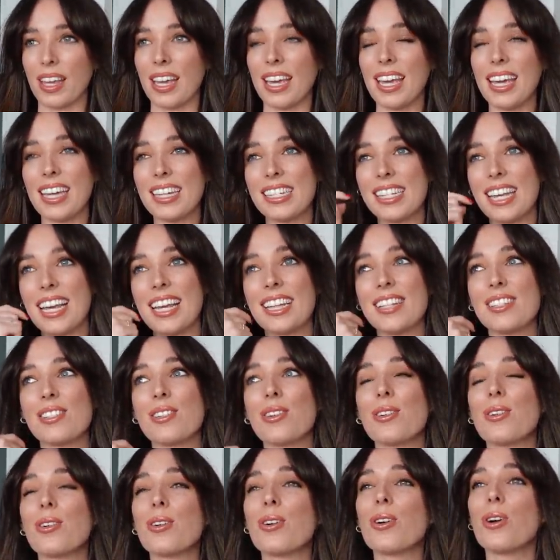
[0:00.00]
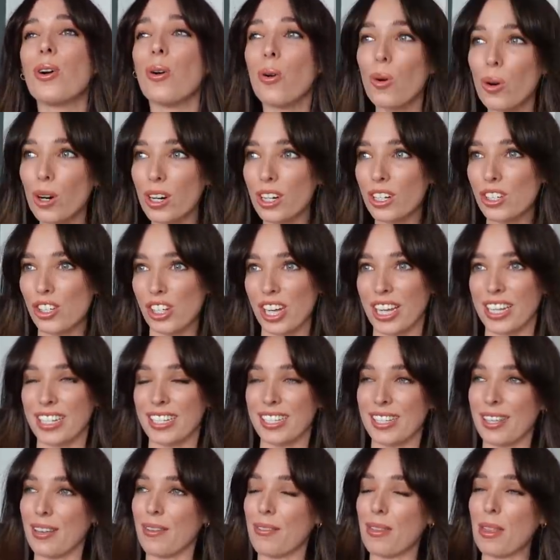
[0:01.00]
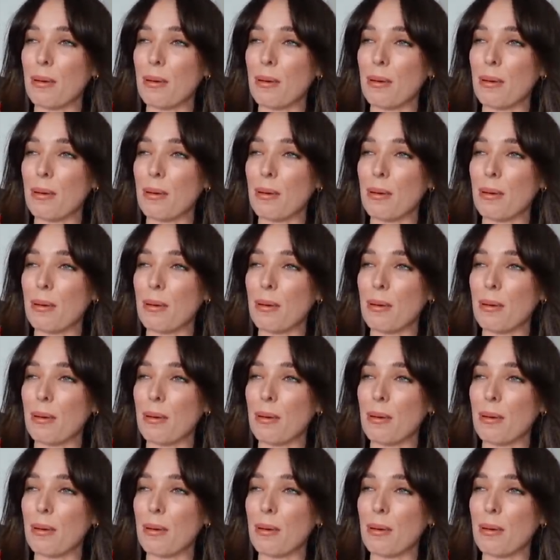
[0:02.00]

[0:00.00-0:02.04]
It is gorgeous.